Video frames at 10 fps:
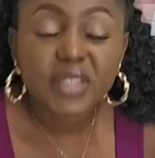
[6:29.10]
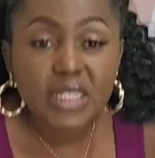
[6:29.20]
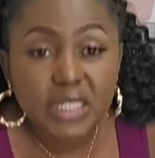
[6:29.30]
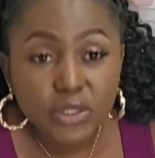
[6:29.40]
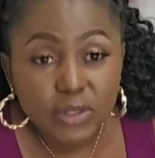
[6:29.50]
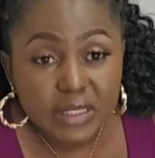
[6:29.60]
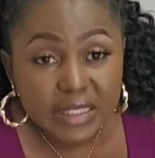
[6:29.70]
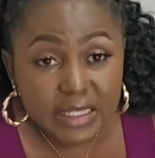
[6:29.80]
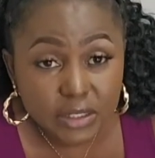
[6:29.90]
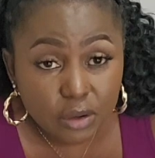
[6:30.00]
So the
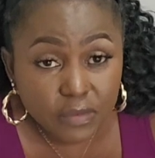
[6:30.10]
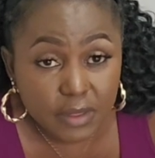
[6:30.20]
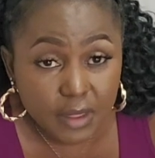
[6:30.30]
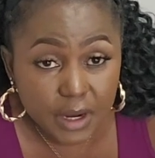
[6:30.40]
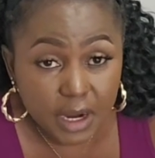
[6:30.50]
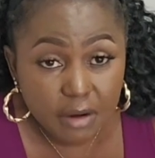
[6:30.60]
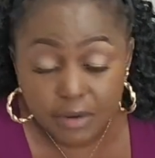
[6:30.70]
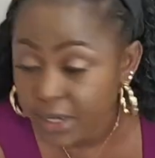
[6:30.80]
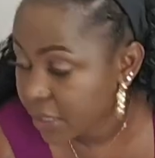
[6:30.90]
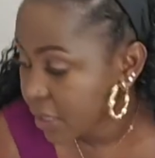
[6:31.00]
6 over there are
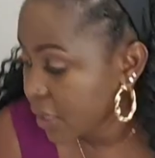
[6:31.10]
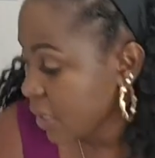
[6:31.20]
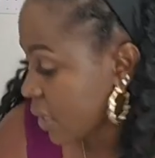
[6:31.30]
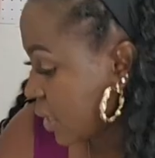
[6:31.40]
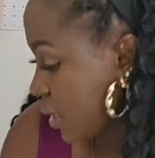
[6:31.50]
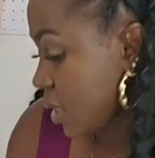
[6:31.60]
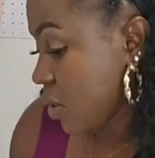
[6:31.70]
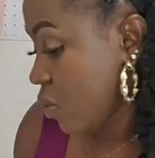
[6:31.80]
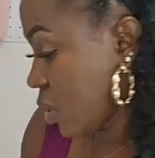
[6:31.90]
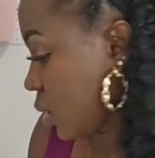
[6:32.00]
ready. 1,